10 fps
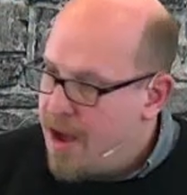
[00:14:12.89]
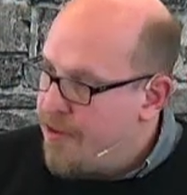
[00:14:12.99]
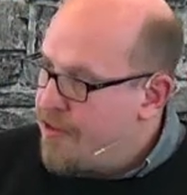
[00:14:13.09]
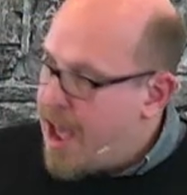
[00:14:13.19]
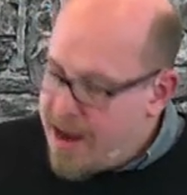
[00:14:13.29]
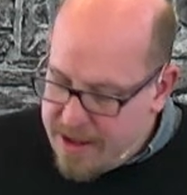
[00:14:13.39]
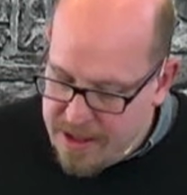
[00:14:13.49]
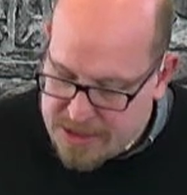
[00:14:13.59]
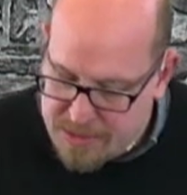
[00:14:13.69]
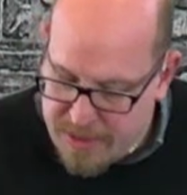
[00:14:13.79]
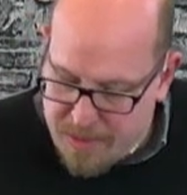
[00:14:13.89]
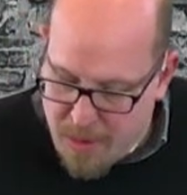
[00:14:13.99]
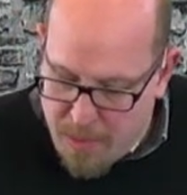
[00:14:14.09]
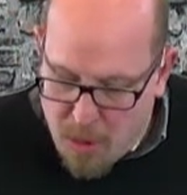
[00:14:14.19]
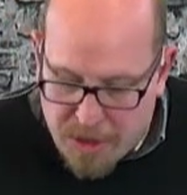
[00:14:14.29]
of cataclysmic
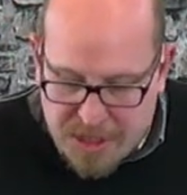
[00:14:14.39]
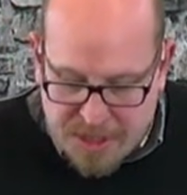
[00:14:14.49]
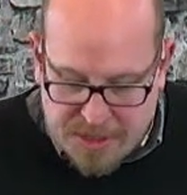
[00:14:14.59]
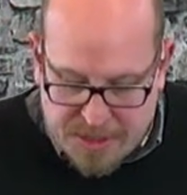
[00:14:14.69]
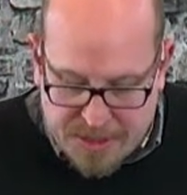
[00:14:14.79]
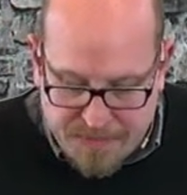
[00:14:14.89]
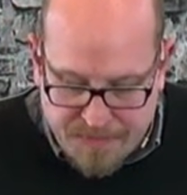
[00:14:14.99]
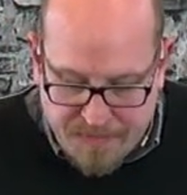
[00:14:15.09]
proportions.